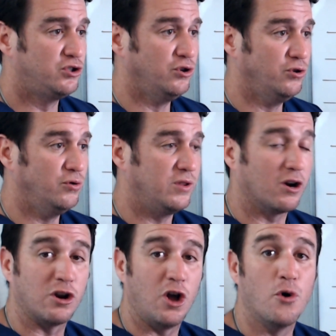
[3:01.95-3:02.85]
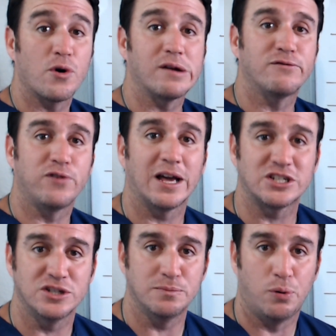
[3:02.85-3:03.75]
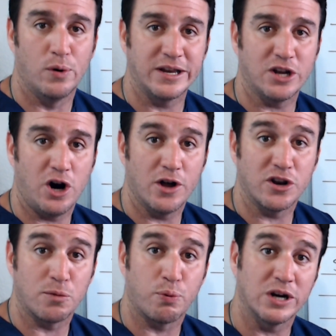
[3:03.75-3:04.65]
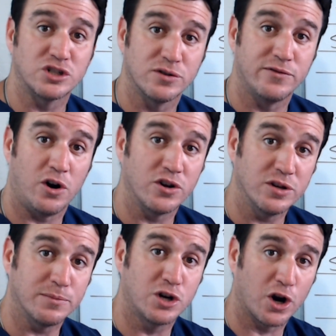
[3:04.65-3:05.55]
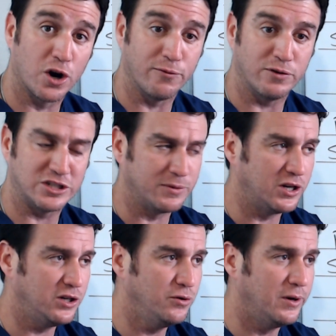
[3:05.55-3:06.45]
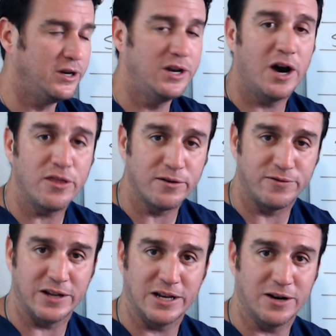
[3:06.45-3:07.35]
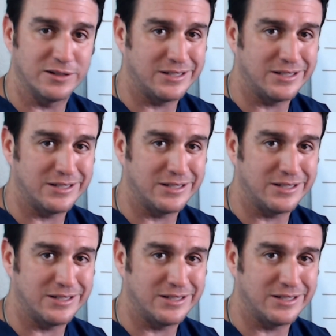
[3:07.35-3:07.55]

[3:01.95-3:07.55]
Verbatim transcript: to their lower inflection point on their pressure volume curve, which I'm going to do another video.